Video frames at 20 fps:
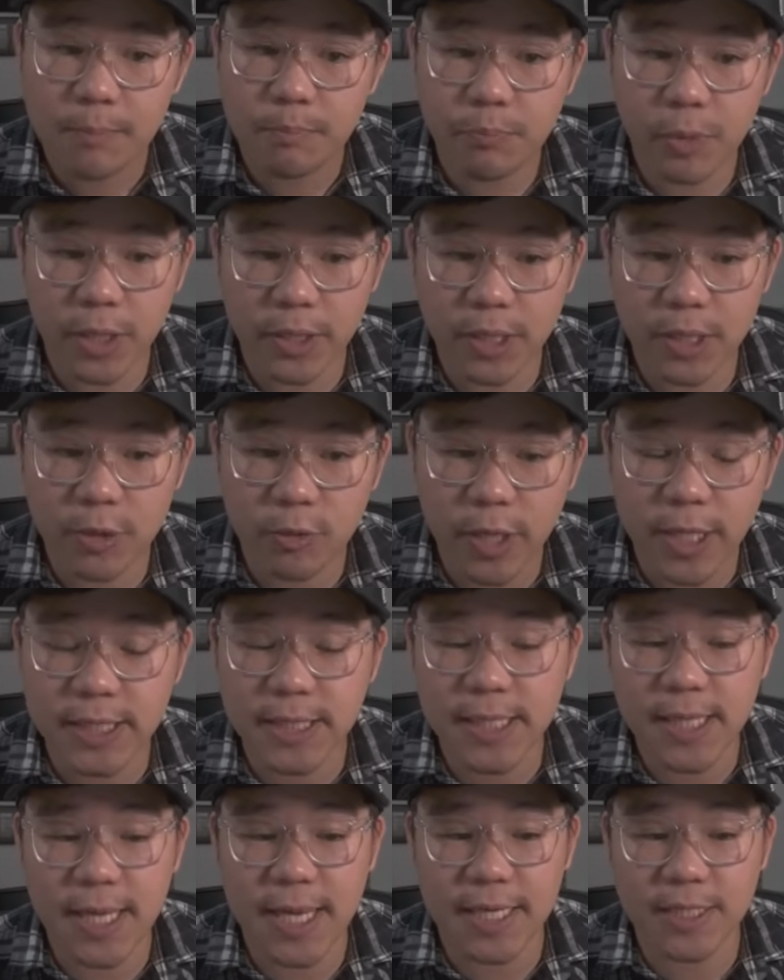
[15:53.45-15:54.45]
But the
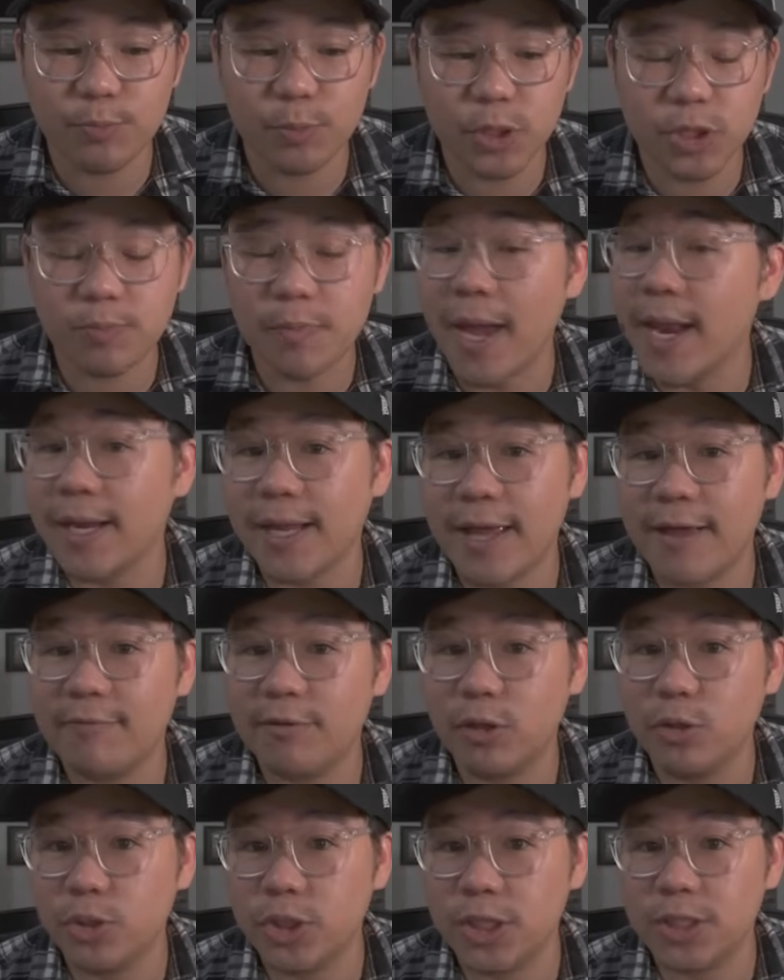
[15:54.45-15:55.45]
crazy thing is, Prismatic
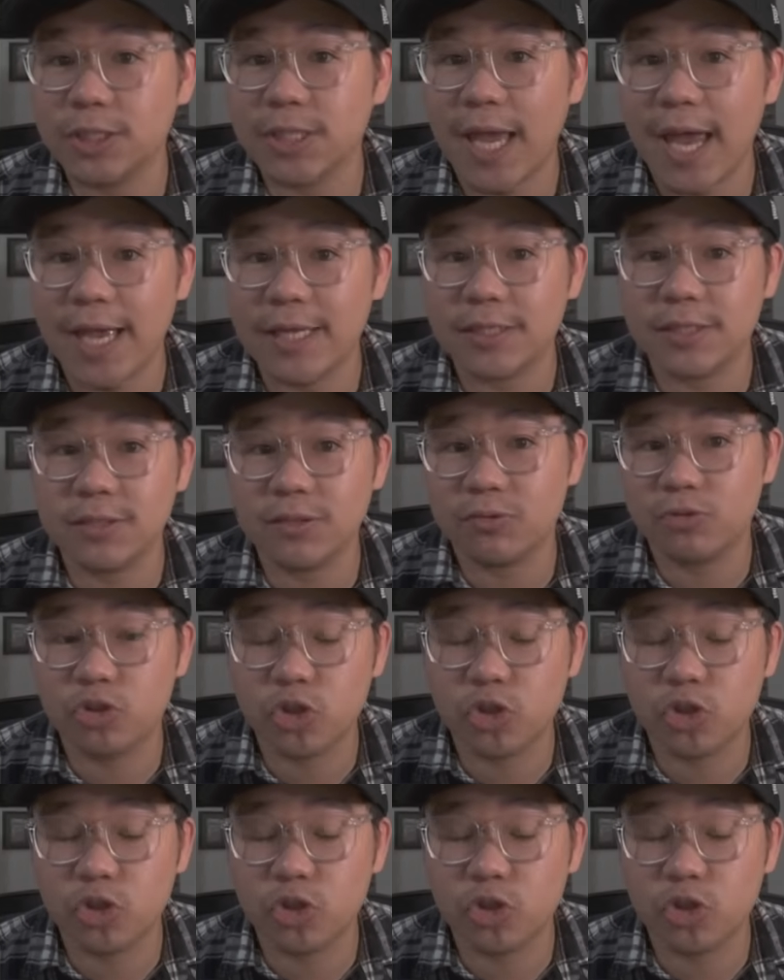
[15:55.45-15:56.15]
Evolutions has